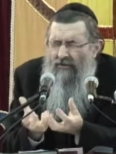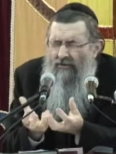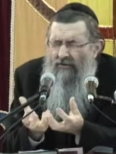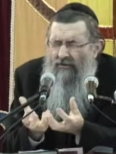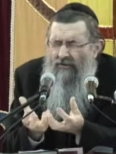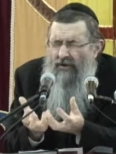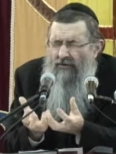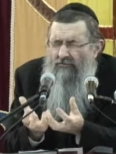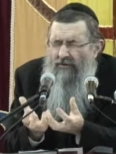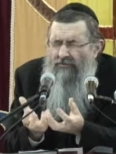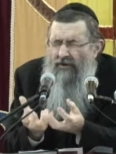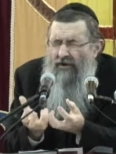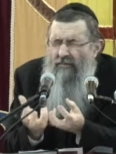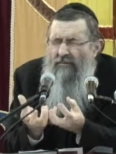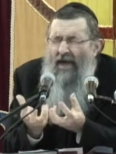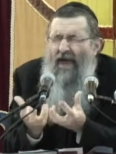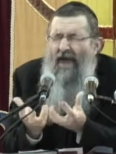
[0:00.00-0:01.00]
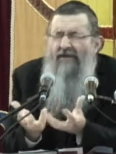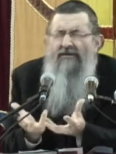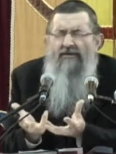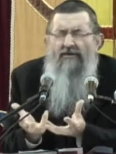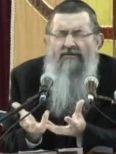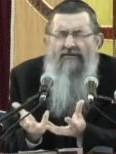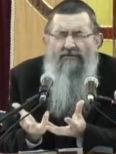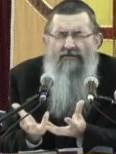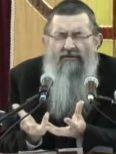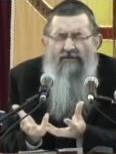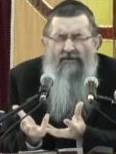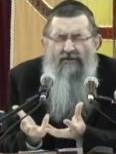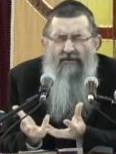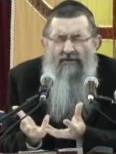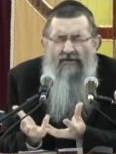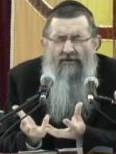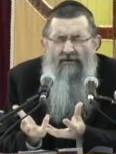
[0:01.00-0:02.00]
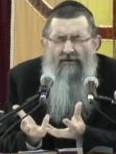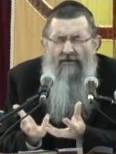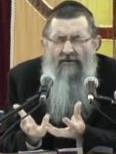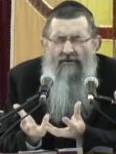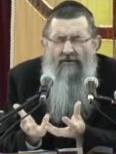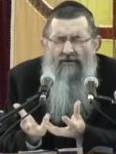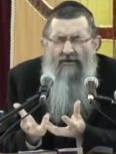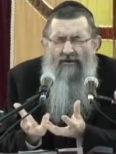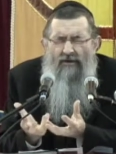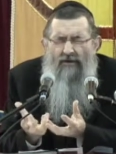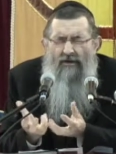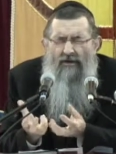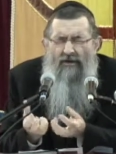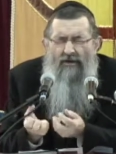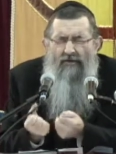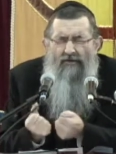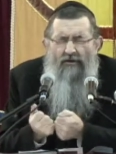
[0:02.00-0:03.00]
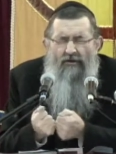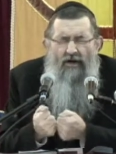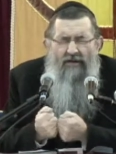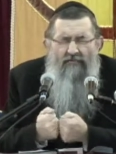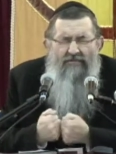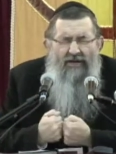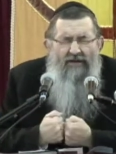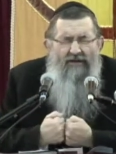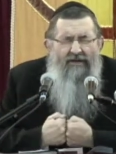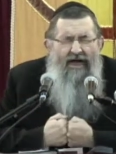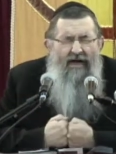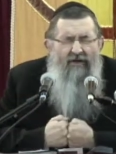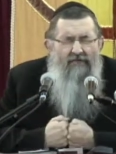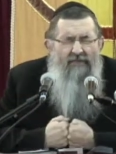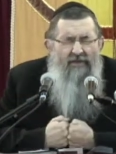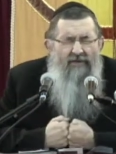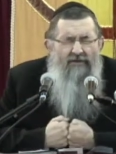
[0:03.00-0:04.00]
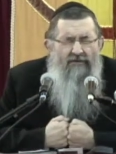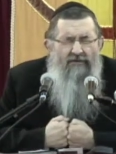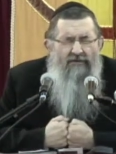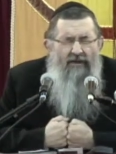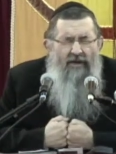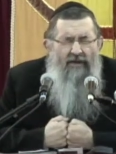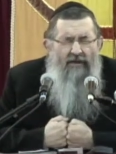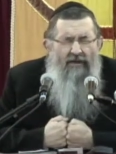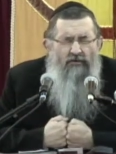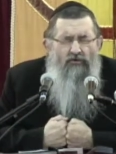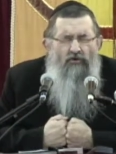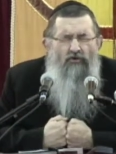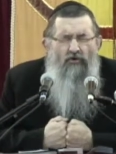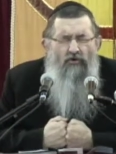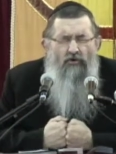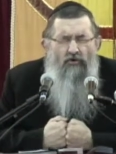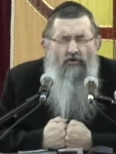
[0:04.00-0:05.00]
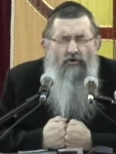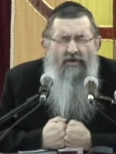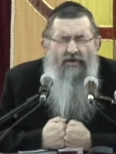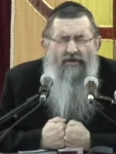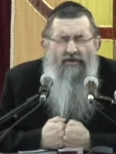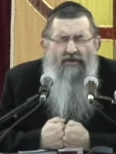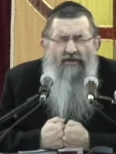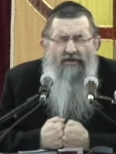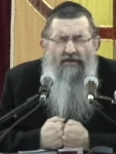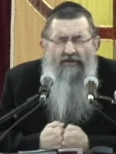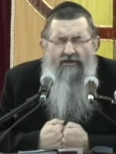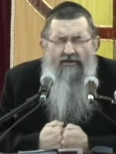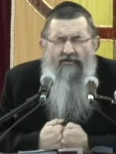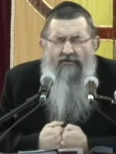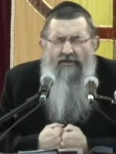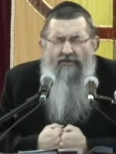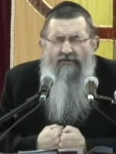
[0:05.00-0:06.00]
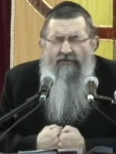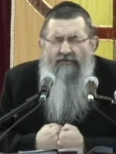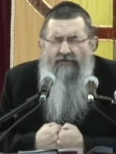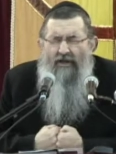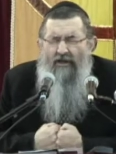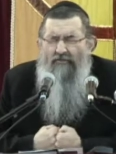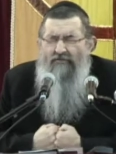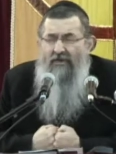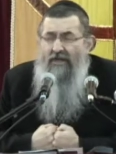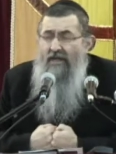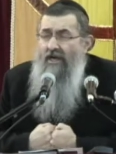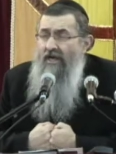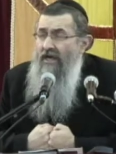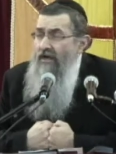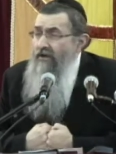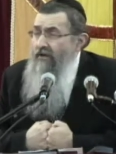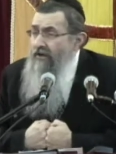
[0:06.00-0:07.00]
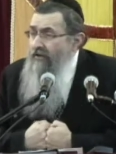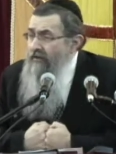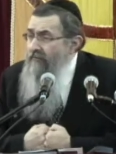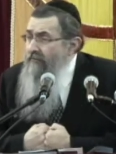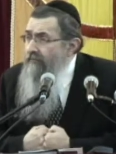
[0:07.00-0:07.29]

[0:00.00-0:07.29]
the love of companions. It is a love that allows me to say do in Yiddish instead of ear.